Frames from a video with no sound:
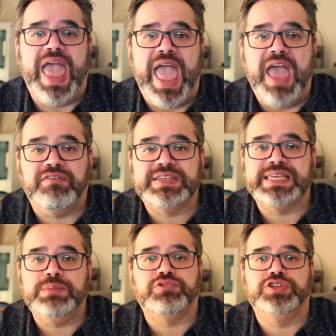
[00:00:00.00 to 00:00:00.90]
ever
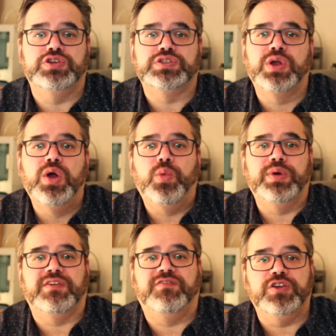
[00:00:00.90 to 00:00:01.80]
seen produced
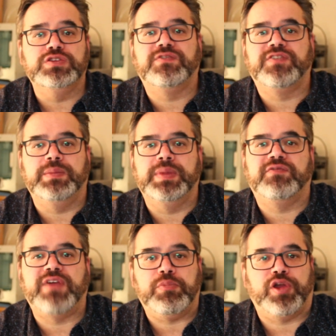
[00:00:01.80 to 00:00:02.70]
with a fused filament
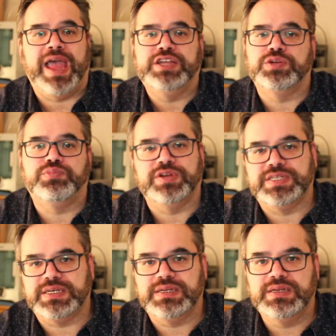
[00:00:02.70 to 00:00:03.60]
fabrication
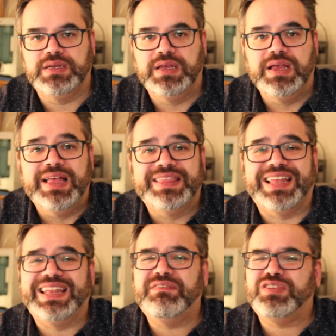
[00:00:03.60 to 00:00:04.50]
printer. The
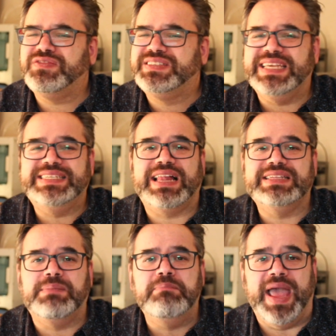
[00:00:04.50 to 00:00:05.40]
level of detail
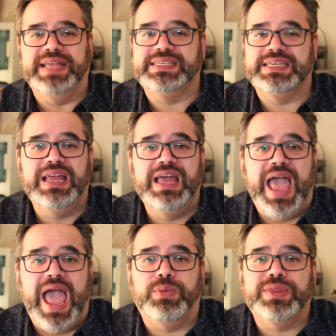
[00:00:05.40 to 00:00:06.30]
is amazing,
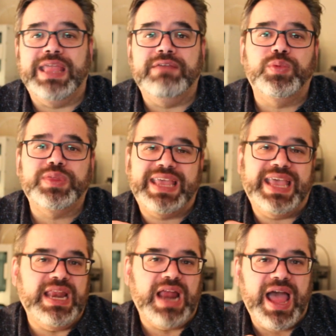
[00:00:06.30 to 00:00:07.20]
and even with a
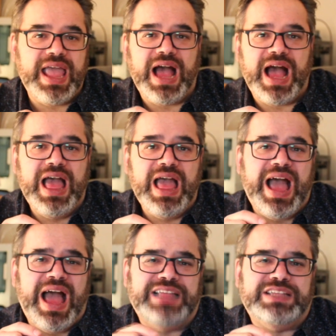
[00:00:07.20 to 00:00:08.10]
keen eye,
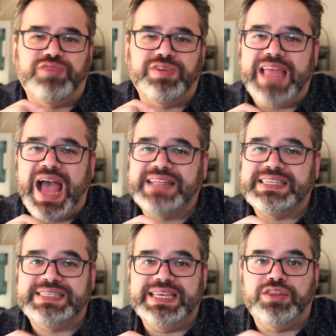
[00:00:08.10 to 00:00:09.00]
it's really hard to
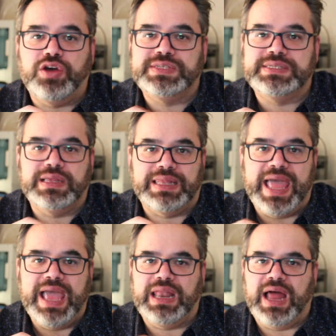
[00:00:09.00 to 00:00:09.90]
see those
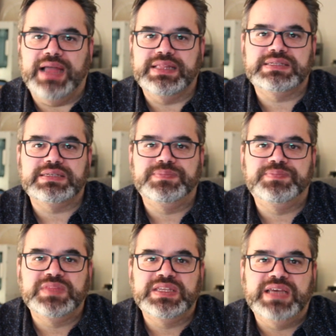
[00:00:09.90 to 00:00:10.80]
layer lines.
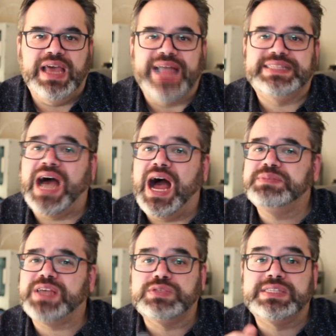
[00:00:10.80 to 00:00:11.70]
At
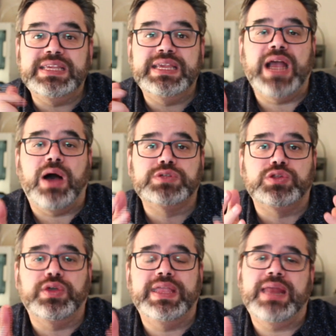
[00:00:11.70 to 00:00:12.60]
times, I was thinking I was
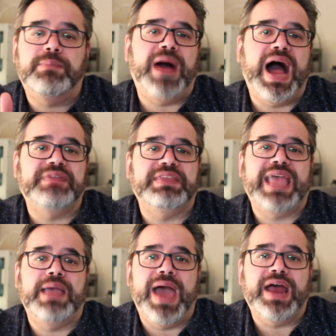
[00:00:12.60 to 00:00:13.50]
looking at a part that
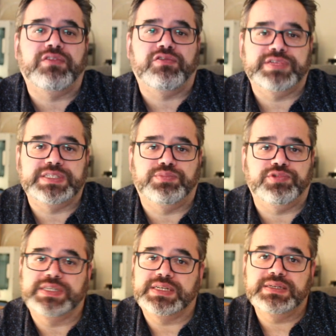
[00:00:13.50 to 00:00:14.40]
came out of a resin
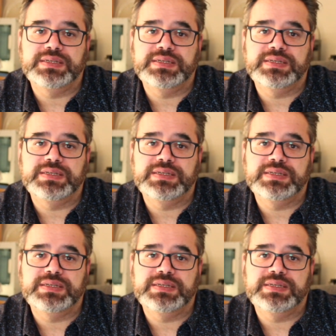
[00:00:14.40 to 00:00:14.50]
printer.